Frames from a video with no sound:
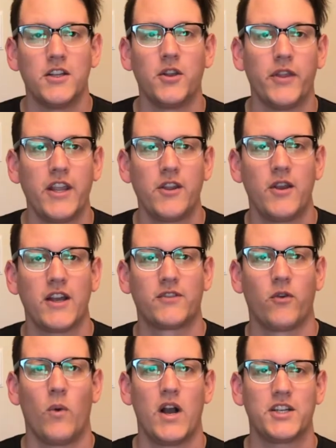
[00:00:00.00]
So thank you guys
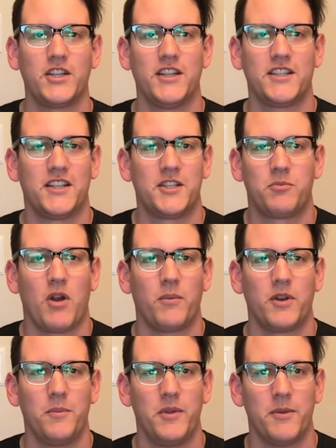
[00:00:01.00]
for watching. This is
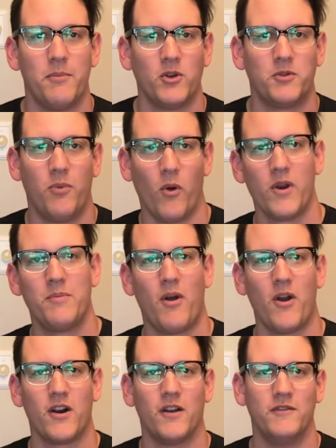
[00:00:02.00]
probably going to be the most boring
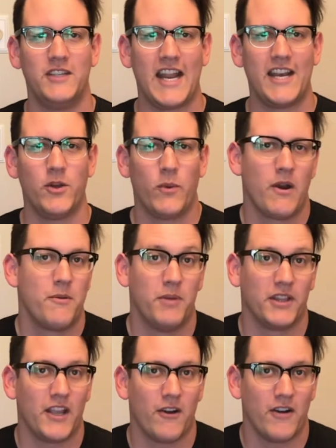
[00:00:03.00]
part of Danuary,
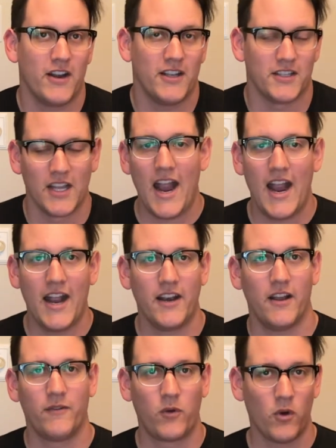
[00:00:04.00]
but there it is.
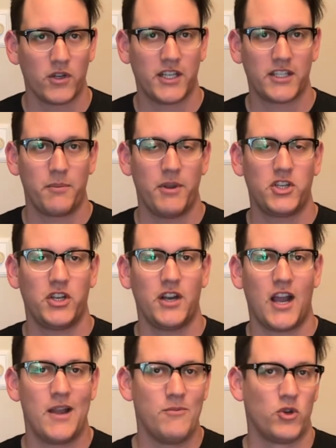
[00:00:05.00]
And of course, as I mentioned,
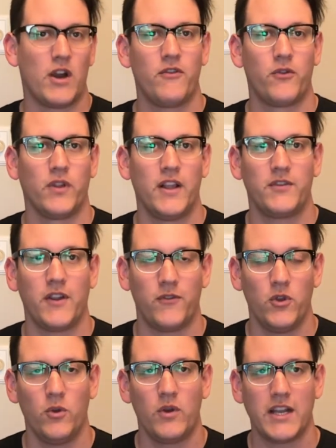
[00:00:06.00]
I'm driving for Lyft. If
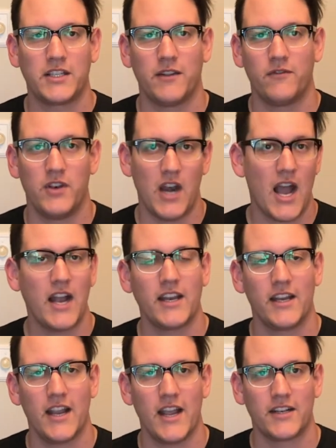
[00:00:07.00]
you guys have
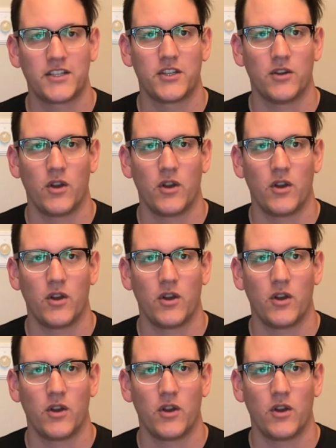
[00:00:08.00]
not yet